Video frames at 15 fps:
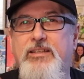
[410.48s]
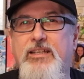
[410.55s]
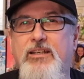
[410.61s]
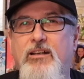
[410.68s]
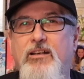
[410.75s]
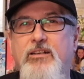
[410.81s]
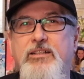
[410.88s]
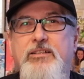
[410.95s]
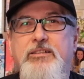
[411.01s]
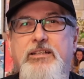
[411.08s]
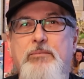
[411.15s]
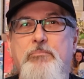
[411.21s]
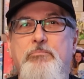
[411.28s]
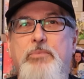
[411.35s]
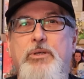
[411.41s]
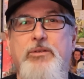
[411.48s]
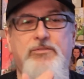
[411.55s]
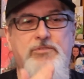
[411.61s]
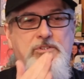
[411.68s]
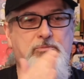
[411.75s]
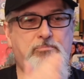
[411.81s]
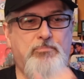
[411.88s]
there are a number of
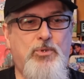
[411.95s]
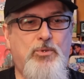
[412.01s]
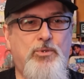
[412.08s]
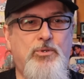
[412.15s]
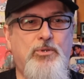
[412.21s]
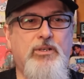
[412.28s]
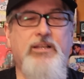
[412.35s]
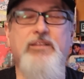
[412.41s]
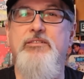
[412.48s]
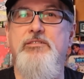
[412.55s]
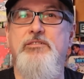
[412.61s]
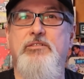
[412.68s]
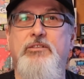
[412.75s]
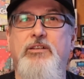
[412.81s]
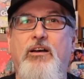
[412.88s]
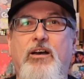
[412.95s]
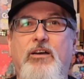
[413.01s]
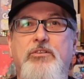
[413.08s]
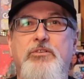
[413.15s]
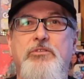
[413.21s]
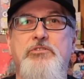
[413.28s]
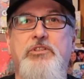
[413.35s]
smaller
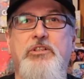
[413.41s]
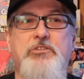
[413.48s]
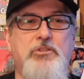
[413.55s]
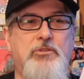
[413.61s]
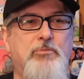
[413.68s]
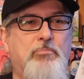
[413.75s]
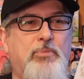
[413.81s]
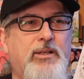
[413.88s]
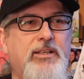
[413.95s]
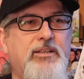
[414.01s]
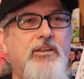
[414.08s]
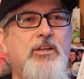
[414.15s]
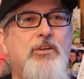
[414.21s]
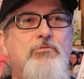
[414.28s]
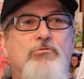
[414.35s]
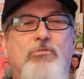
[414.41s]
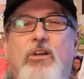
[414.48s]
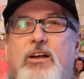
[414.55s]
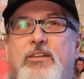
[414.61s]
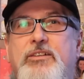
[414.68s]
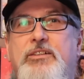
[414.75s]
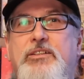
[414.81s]
scenarios that you can play
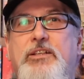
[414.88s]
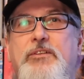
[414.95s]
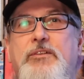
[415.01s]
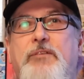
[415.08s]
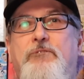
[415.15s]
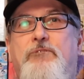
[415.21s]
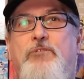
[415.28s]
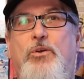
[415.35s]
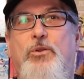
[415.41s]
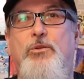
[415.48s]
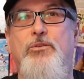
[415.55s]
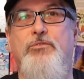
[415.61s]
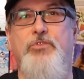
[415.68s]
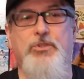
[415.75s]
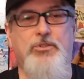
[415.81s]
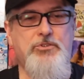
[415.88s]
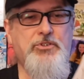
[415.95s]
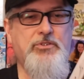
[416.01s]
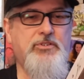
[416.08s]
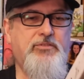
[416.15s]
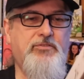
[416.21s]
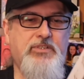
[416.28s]
rather than the full
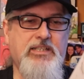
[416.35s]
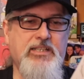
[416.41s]
version of the